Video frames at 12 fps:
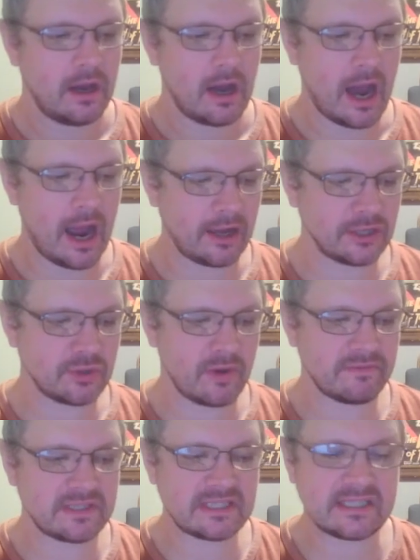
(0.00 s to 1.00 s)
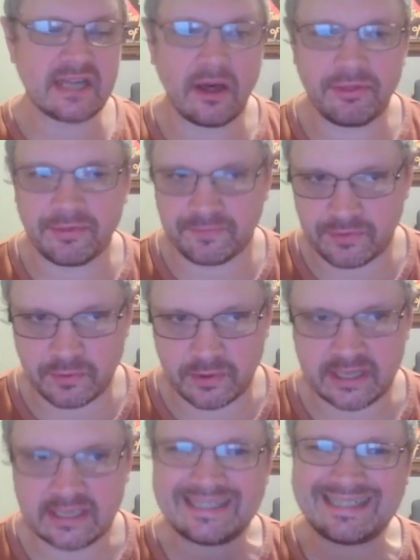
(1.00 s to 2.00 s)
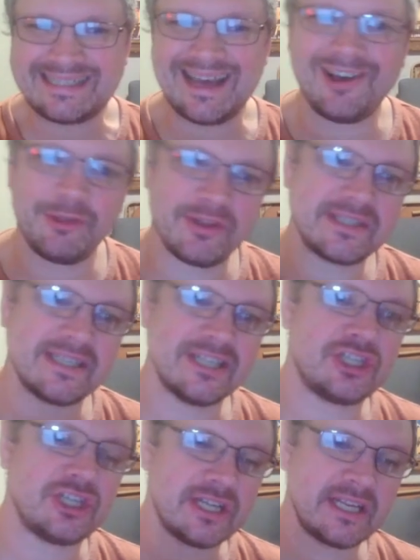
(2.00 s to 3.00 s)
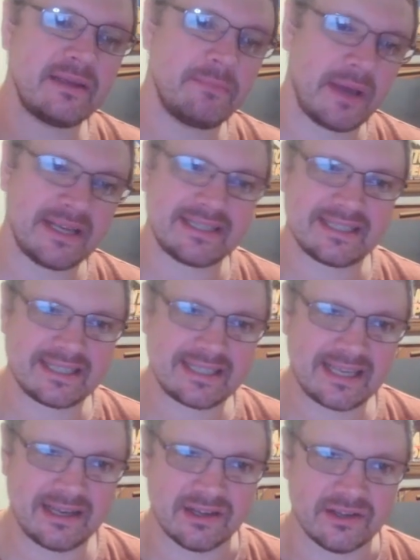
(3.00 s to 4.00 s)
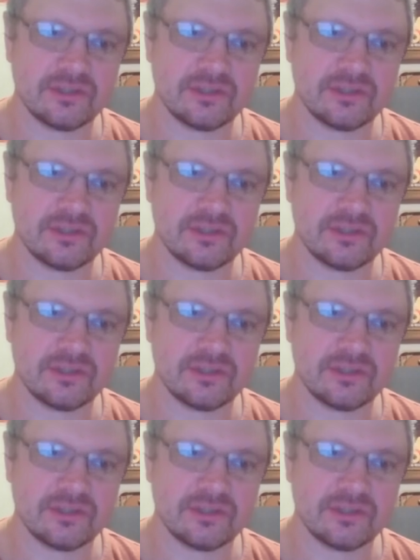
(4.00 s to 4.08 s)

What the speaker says: I also have a stealth of 3. Stealth is an agility-based skill.